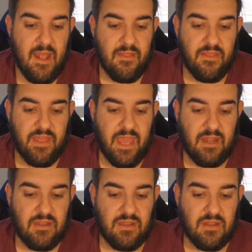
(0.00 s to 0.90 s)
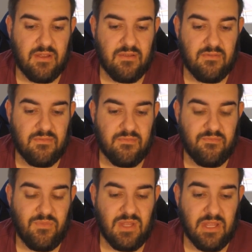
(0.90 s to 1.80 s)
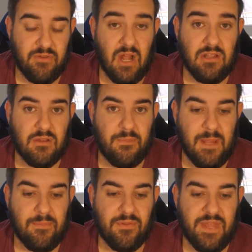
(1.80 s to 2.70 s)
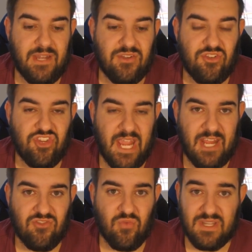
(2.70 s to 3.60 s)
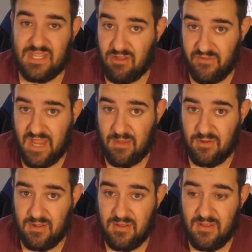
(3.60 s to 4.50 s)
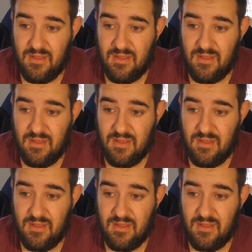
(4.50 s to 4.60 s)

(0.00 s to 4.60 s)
That, you know, there are a lot of people that do change once they go off camera.